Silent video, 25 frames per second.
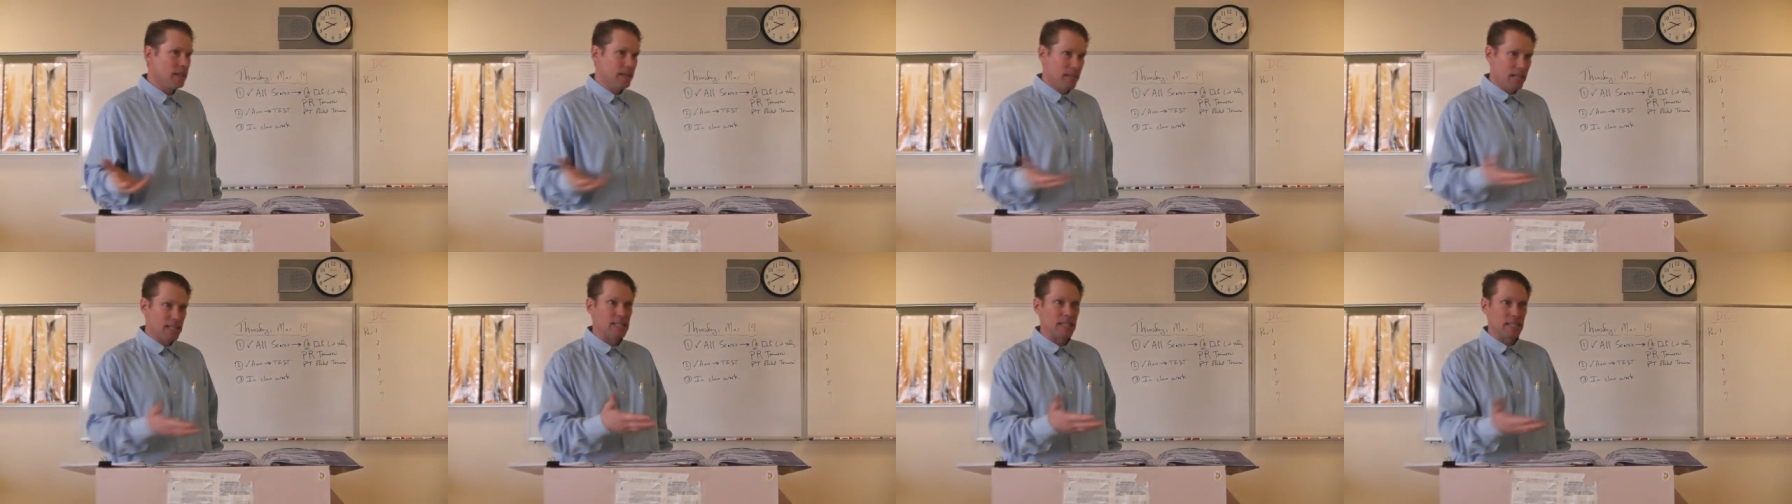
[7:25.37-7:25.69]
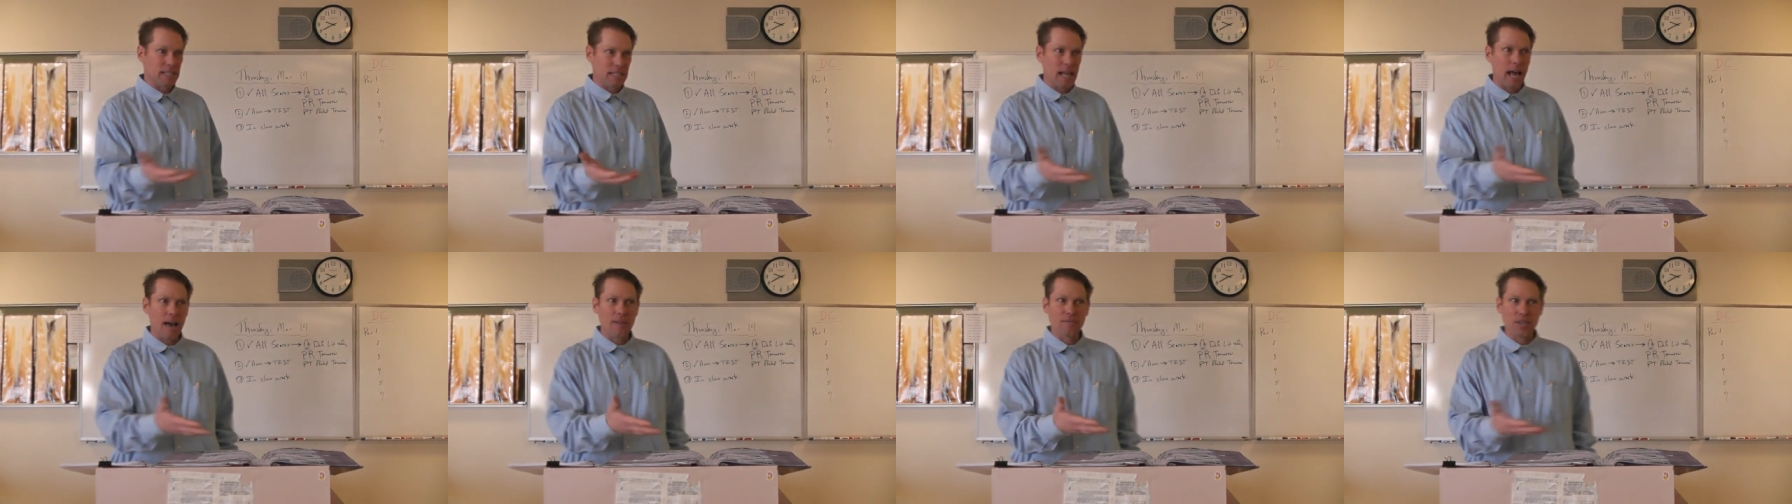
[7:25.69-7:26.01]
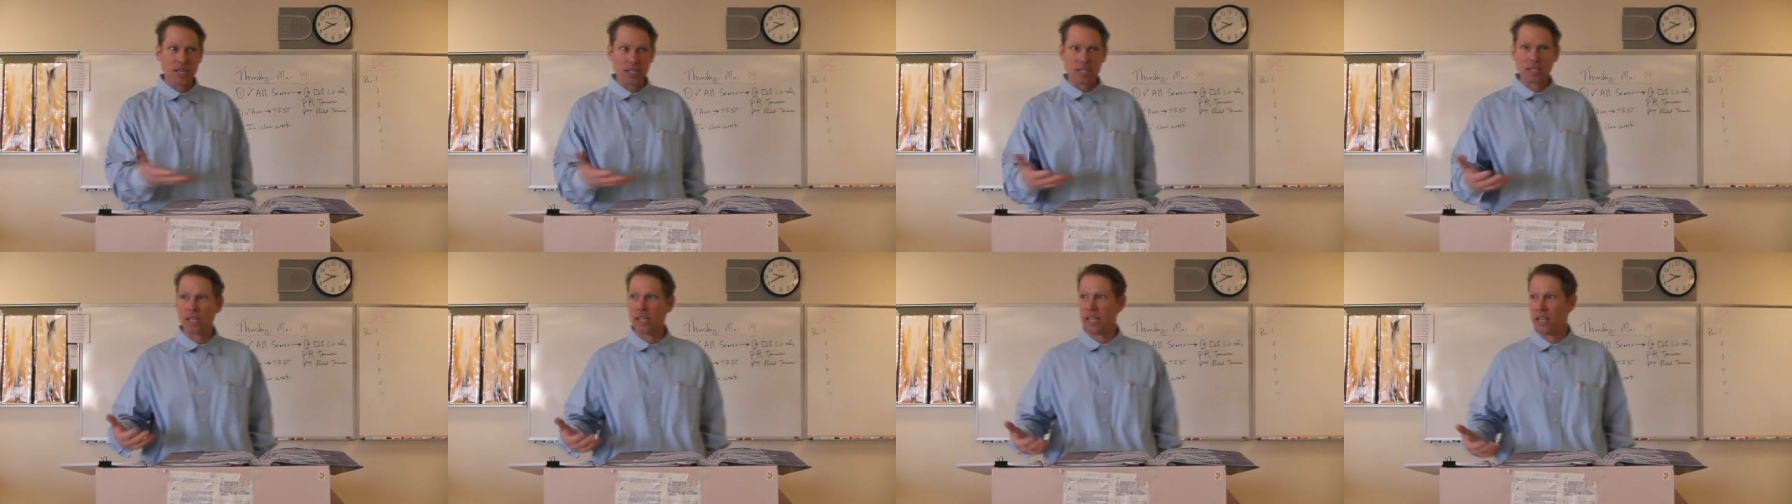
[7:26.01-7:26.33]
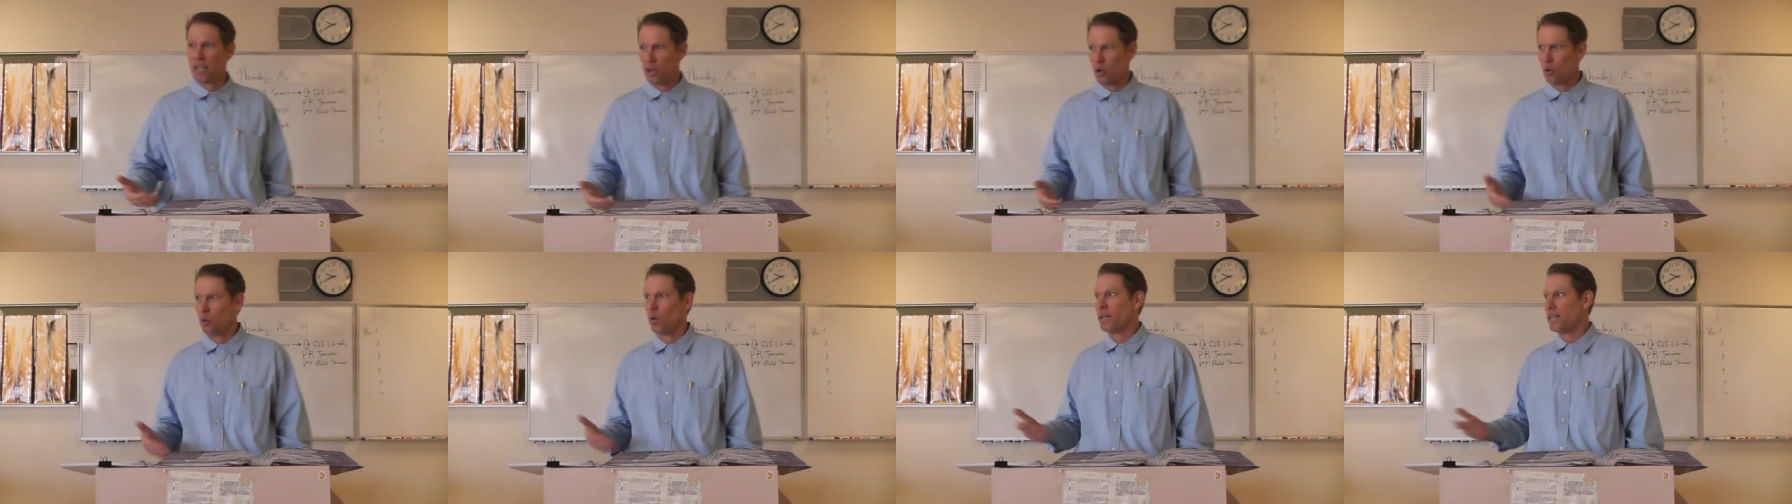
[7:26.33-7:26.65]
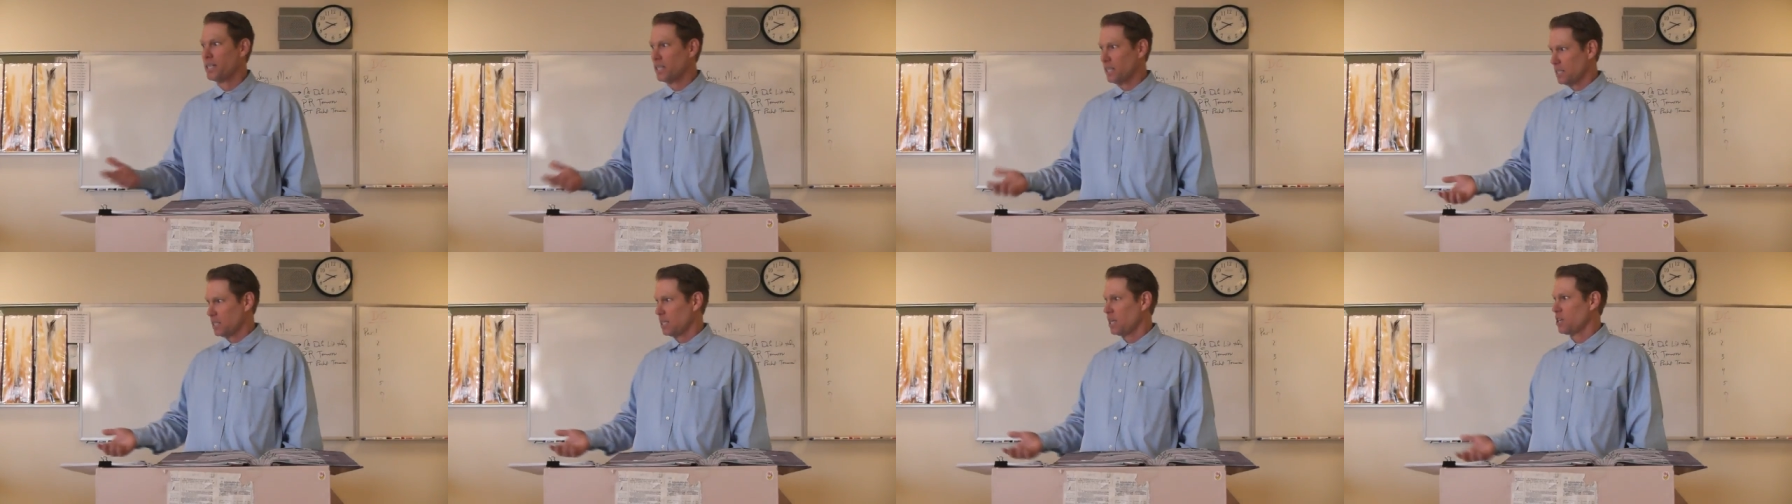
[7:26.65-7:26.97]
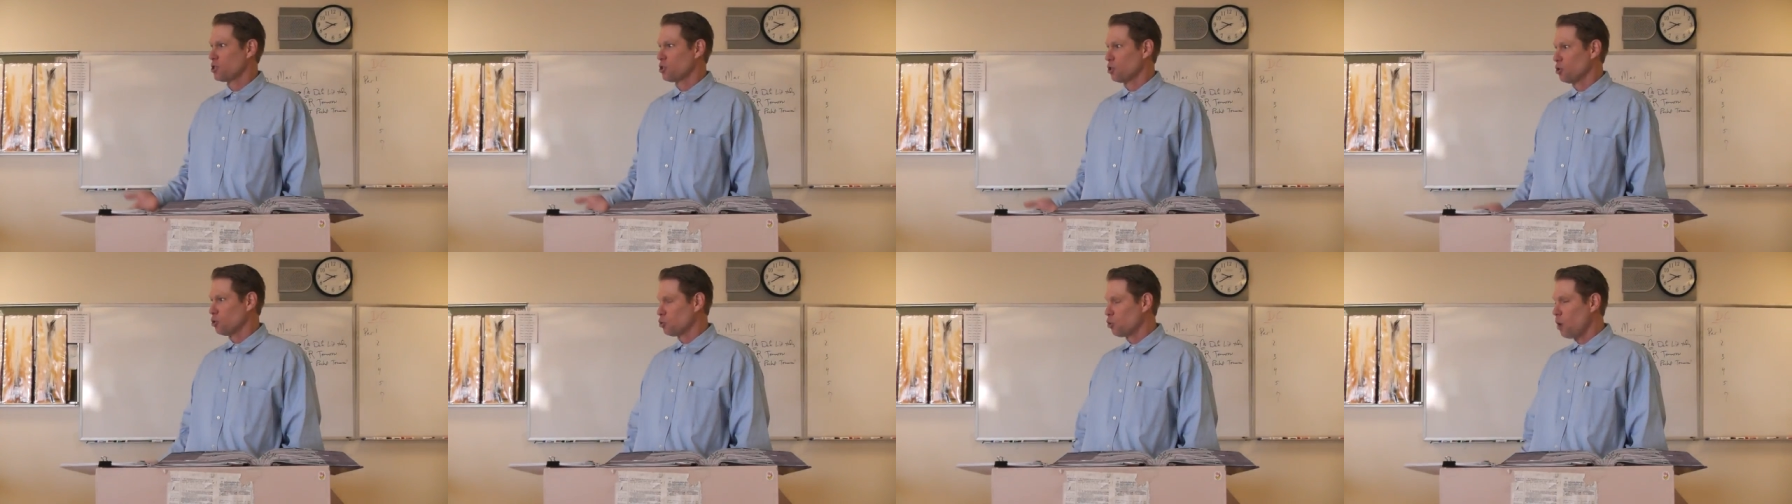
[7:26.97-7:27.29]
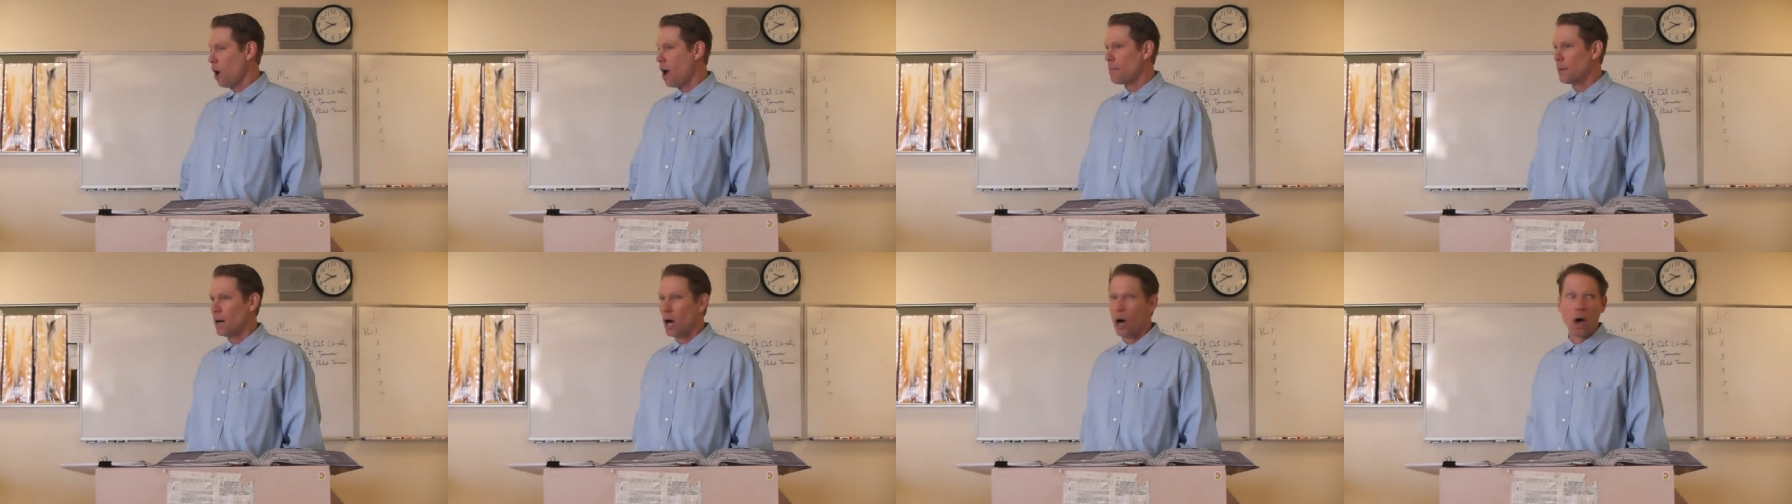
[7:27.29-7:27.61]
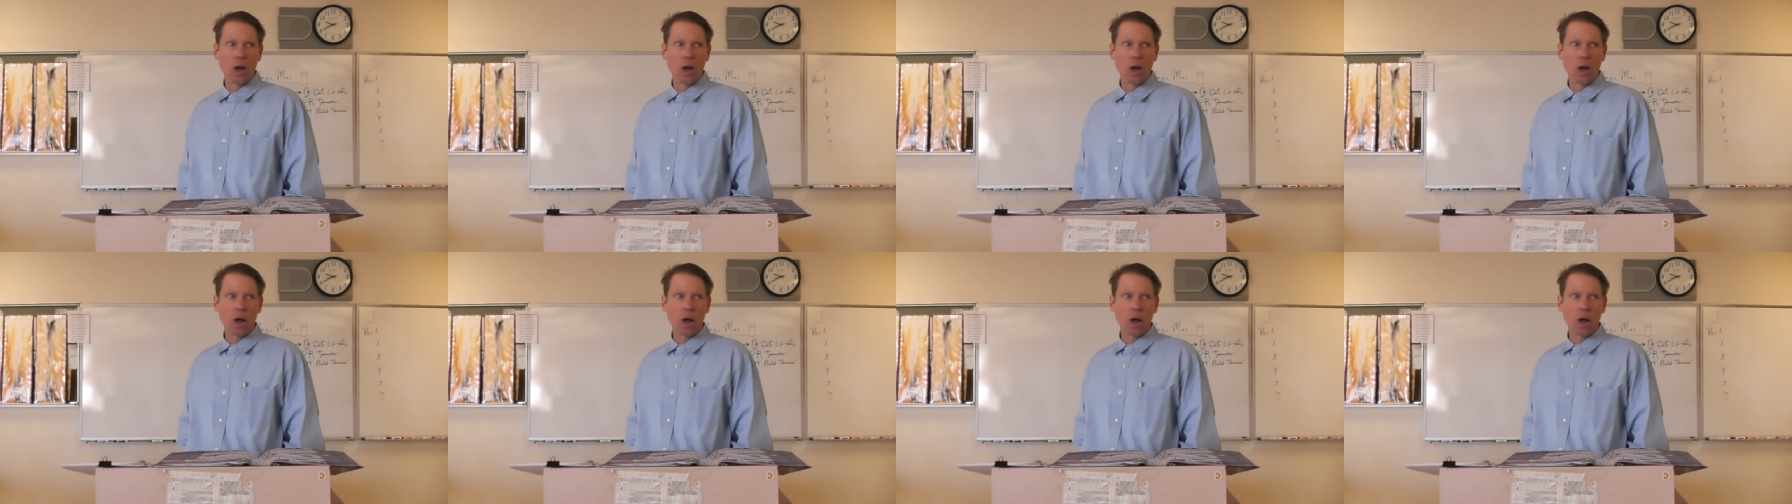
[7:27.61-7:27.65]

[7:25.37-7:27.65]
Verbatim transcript: This is obviously the quintessential drama.